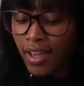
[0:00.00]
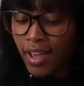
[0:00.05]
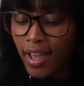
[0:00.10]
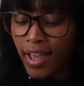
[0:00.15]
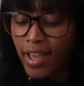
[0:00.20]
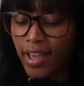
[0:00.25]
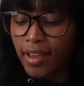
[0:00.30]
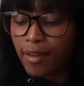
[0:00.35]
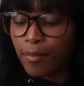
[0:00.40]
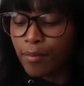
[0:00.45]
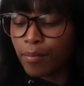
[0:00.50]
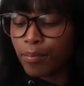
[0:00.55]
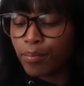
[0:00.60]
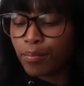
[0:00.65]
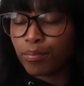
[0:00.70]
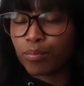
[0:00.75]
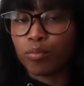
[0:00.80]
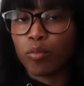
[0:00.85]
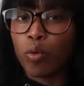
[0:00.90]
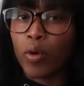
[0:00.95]
a
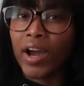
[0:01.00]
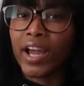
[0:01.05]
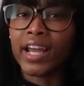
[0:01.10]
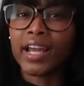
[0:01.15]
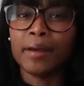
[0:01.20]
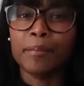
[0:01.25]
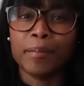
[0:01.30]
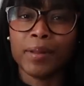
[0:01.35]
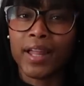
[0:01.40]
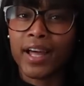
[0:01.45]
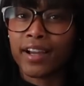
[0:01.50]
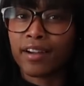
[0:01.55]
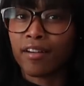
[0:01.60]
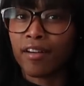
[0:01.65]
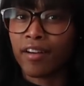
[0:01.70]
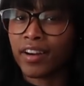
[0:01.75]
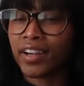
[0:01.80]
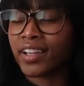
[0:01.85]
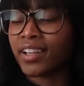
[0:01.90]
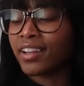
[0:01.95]
white and black
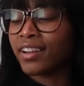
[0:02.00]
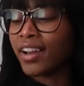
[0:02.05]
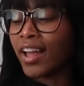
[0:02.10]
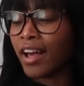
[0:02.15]
cardigan.